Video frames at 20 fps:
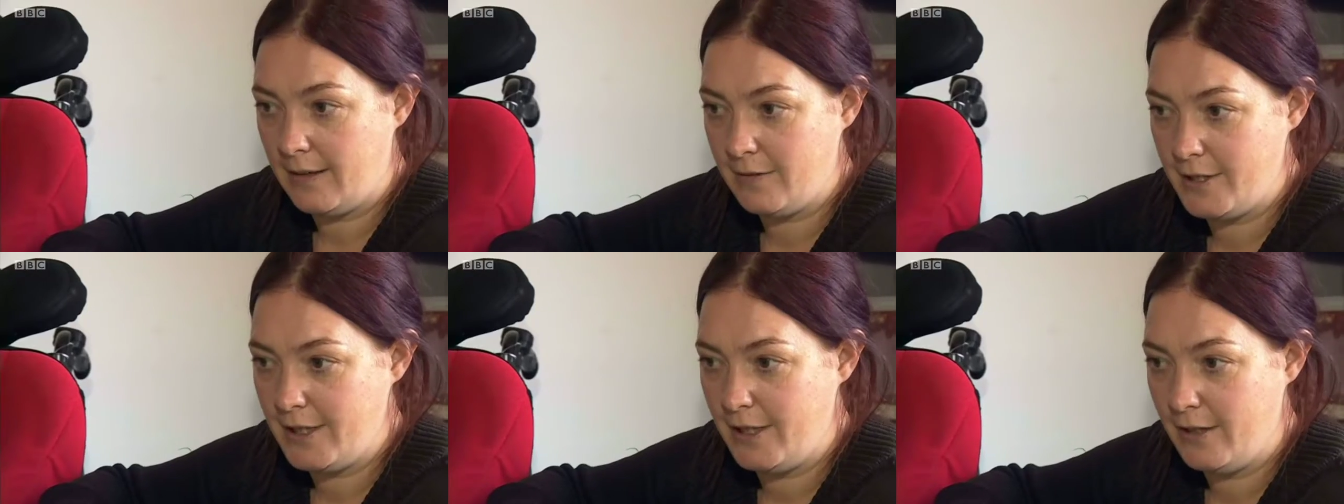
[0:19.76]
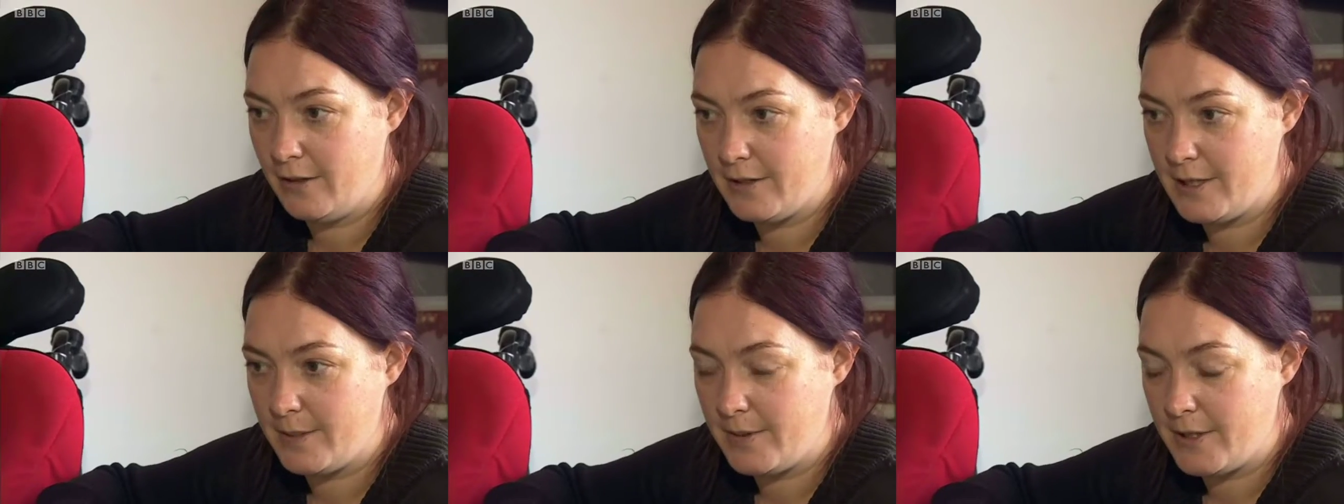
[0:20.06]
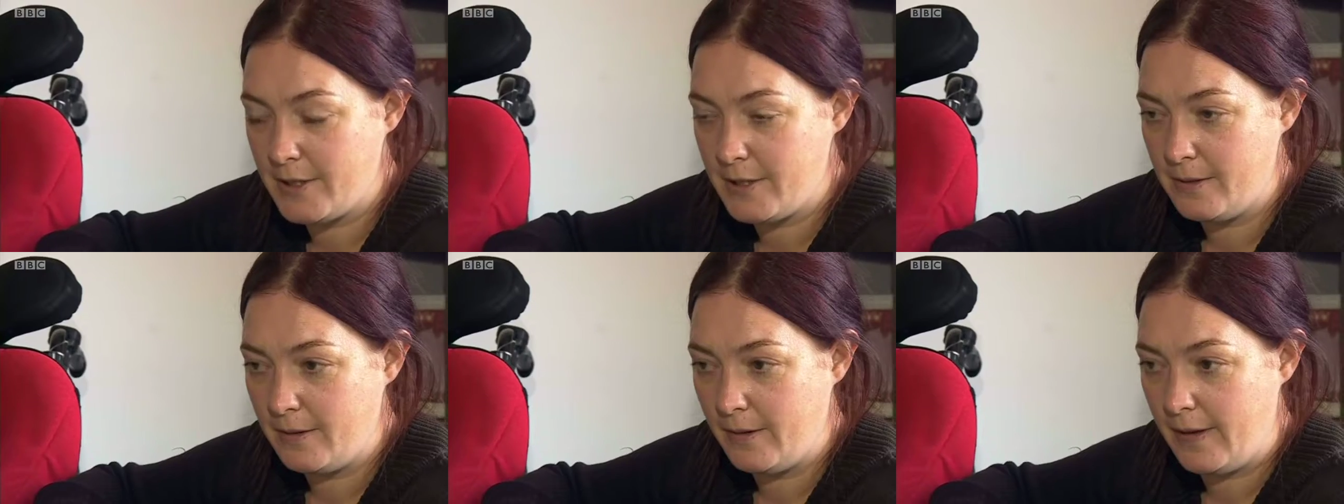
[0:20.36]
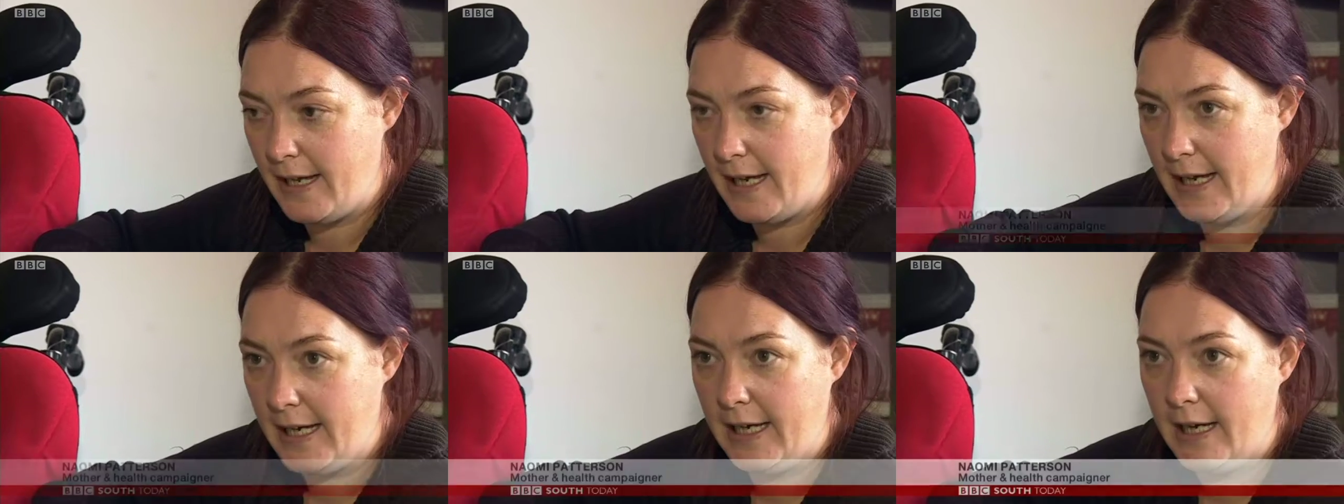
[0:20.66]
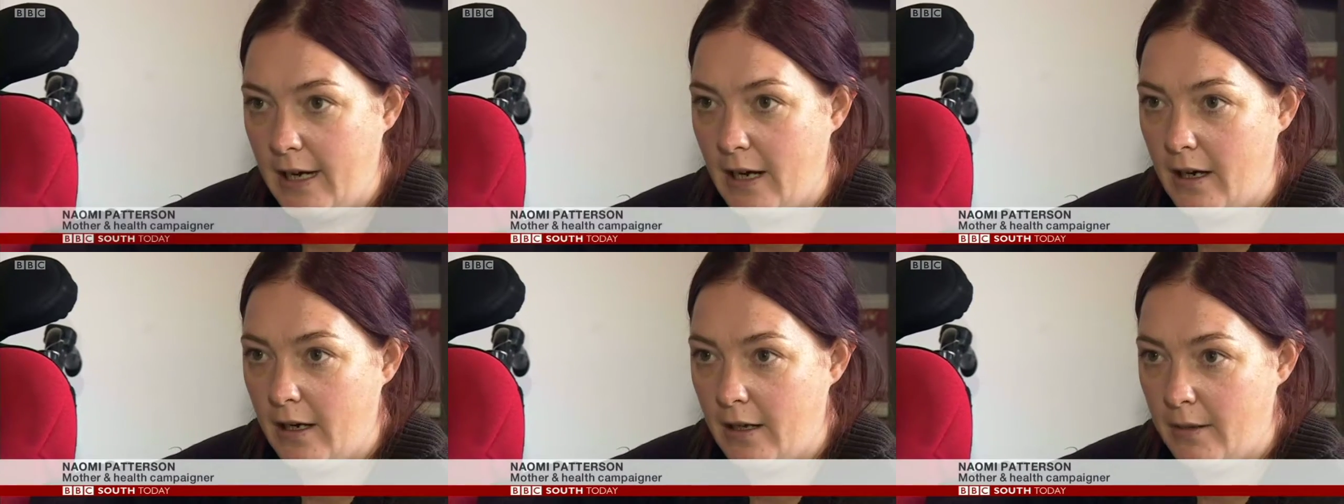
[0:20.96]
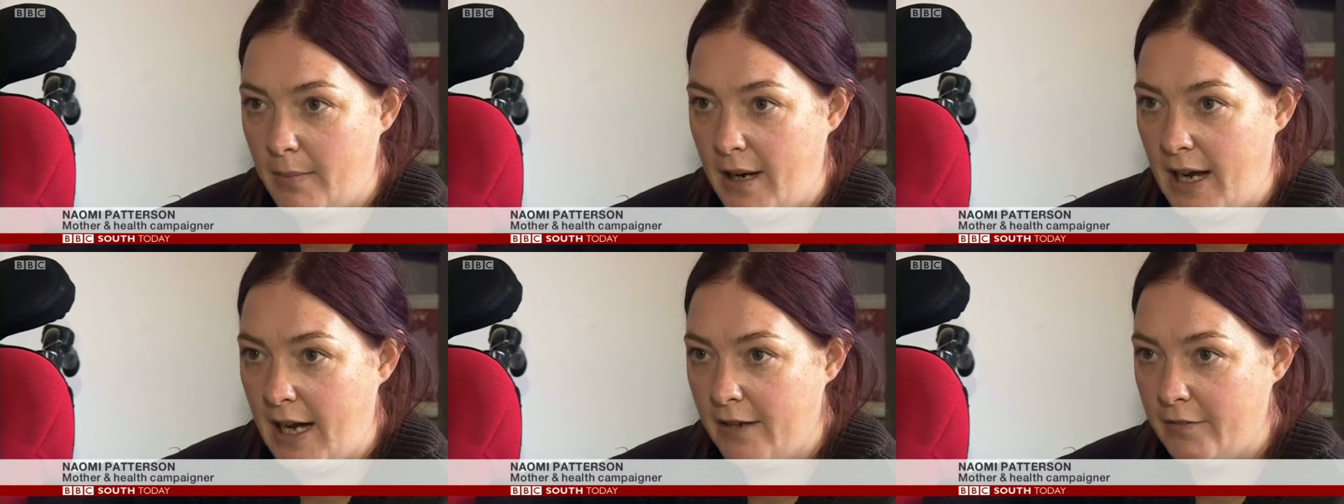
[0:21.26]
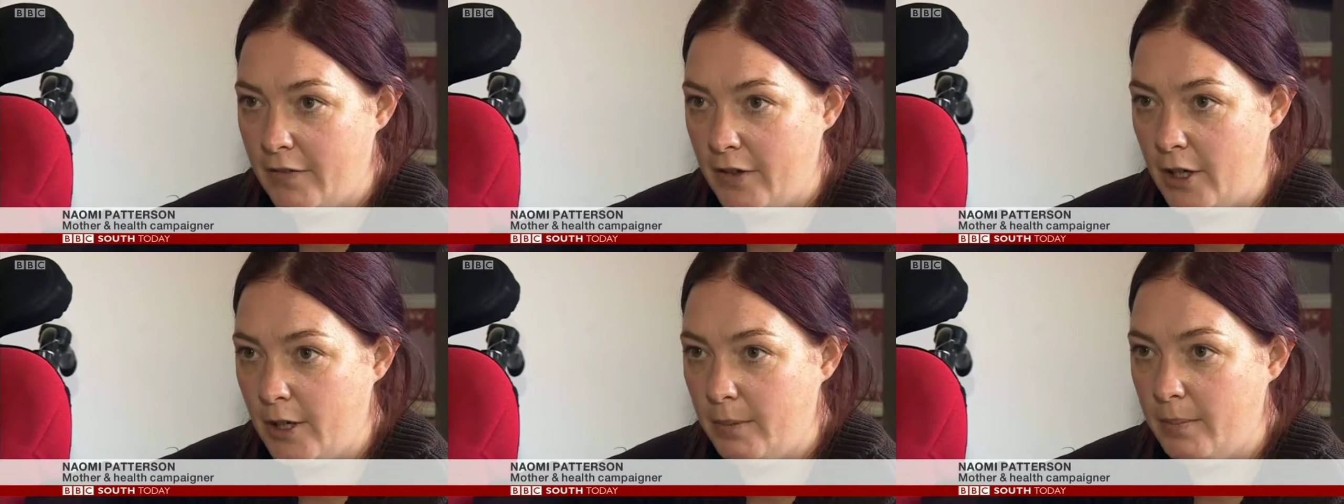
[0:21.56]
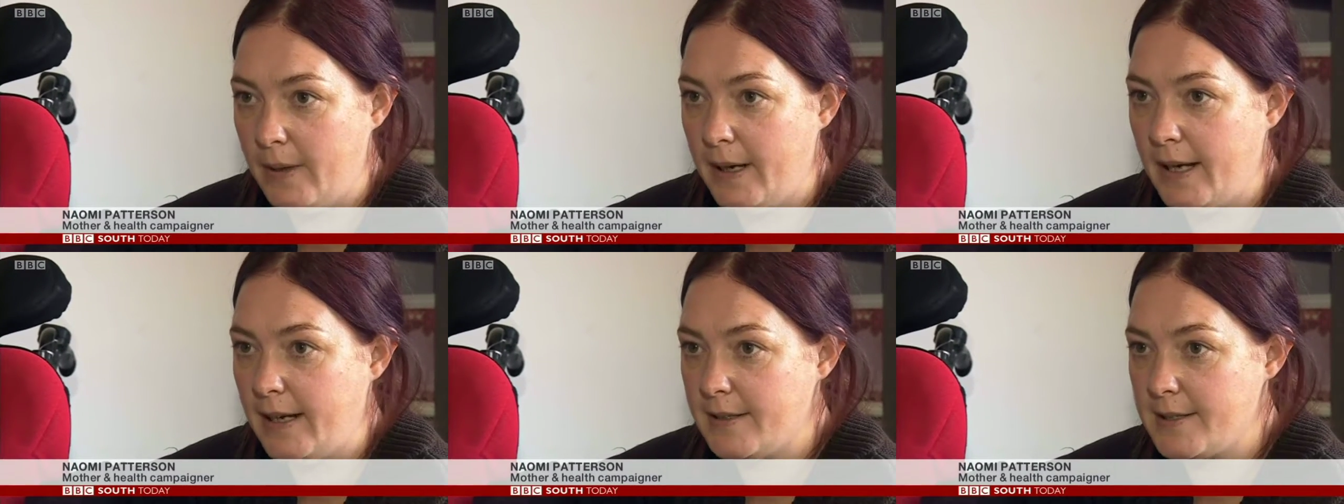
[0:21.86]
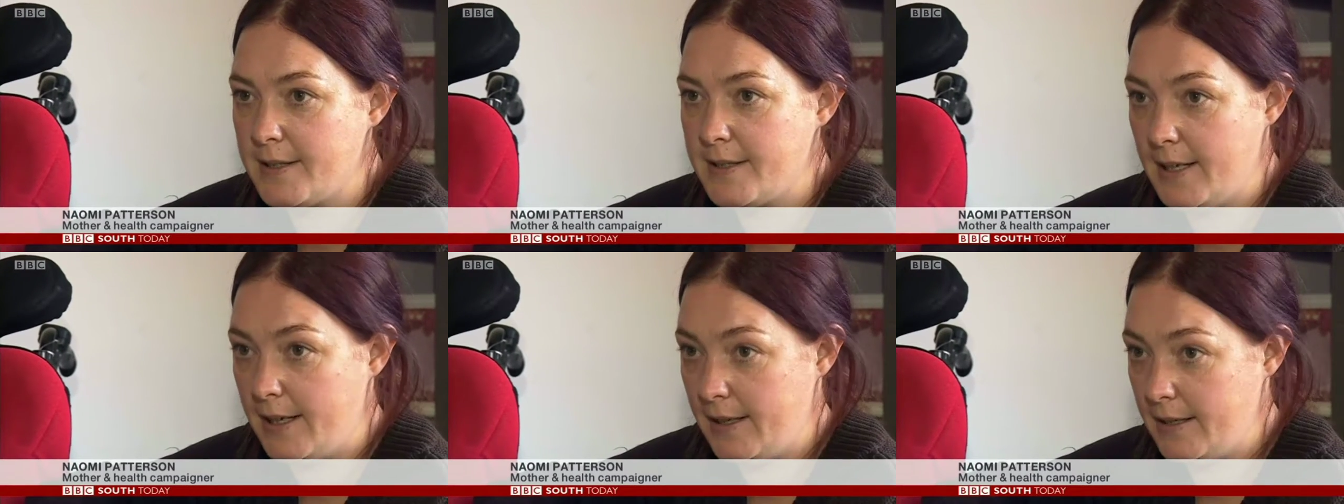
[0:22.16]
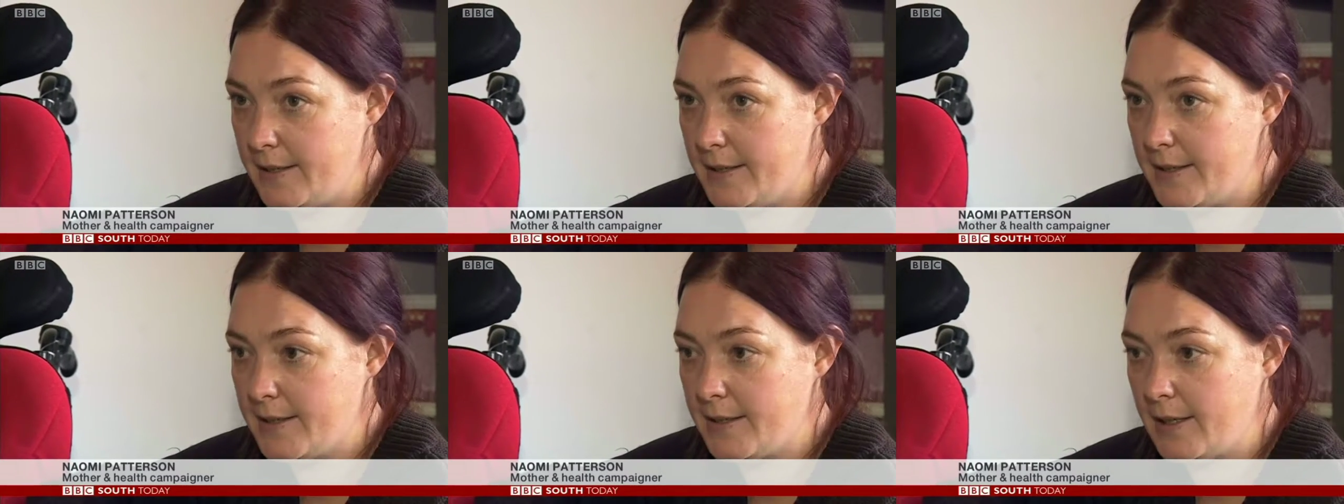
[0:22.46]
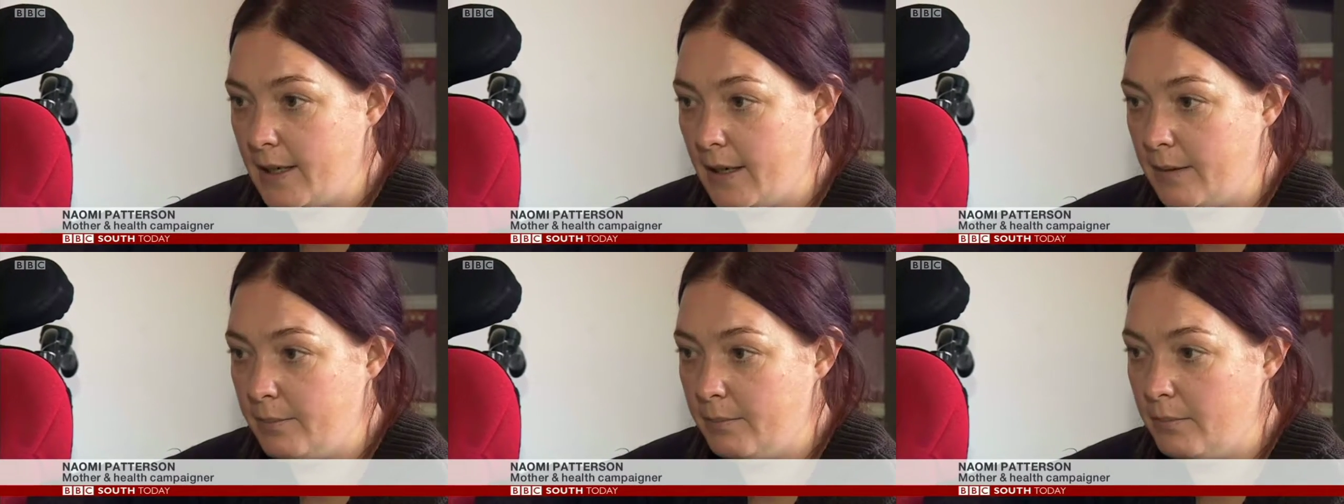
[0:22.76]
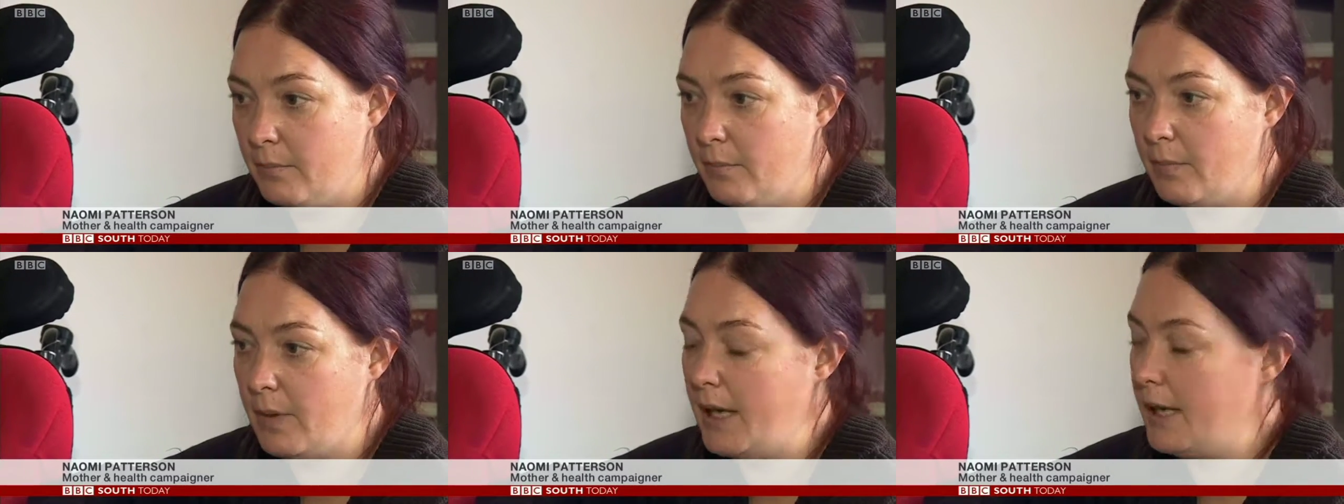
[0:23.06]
County Hospital, they um, have an open access um,